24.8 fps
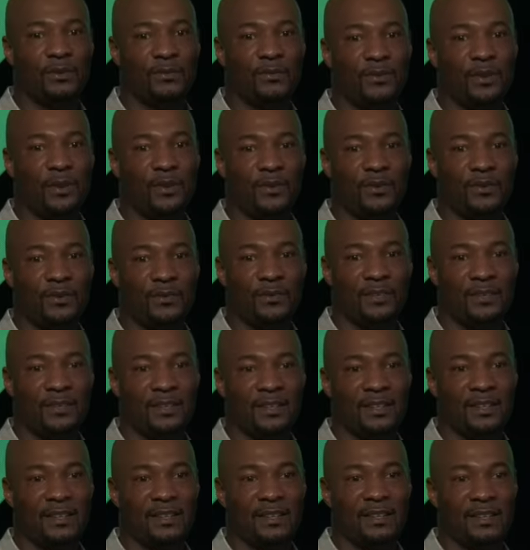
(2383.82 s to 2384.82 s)
phone
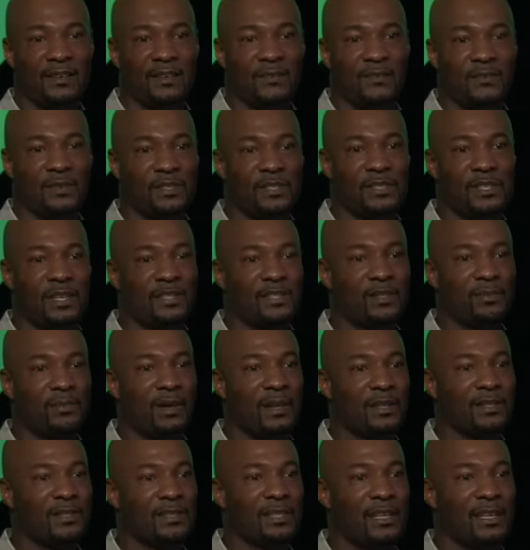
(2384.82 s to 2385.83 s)
for six
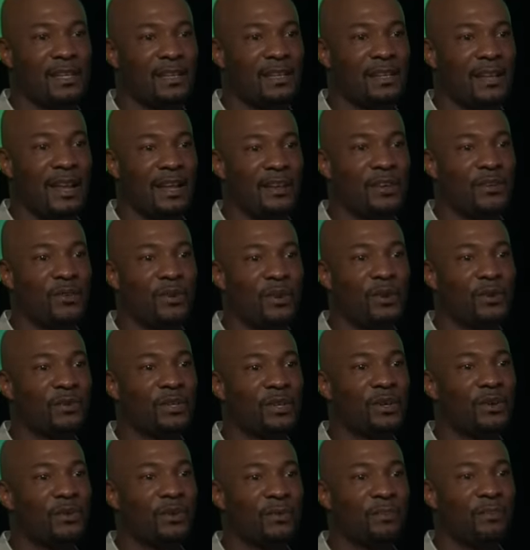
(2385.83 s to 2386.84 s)
months and, and you know
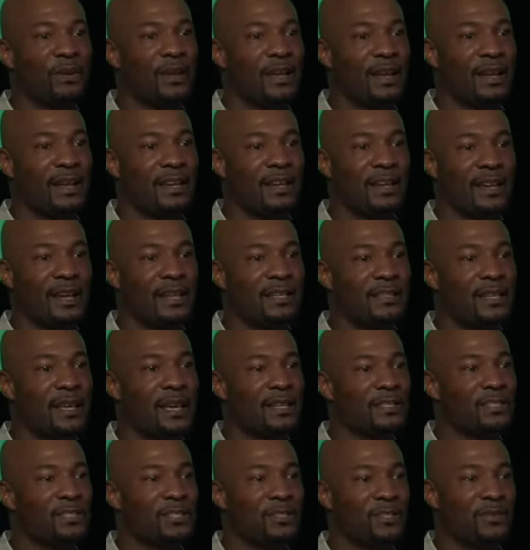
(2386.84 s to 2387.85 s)
they're on the plane and they
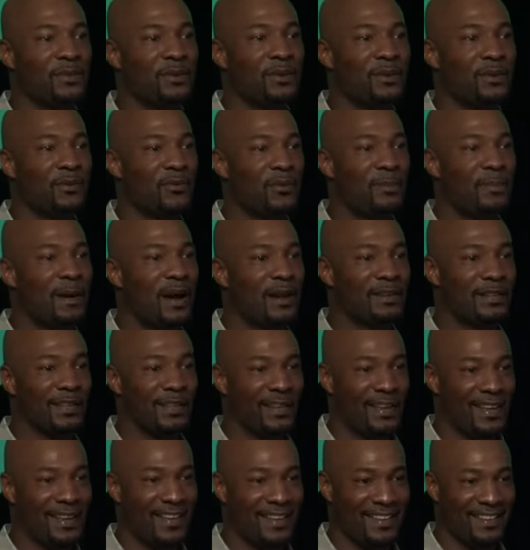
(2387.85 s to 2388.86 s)
text you, we about to
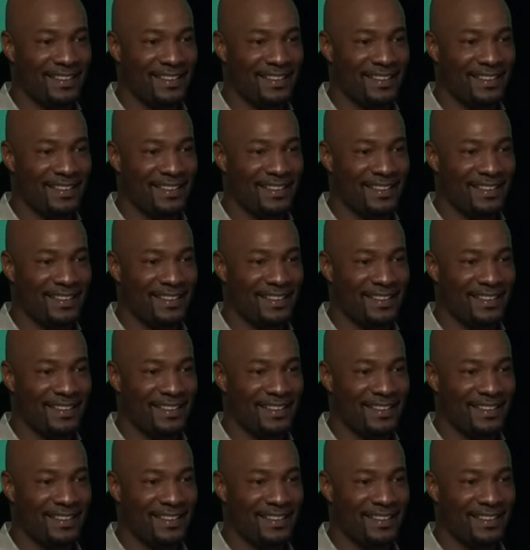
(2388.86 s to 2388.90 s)
land.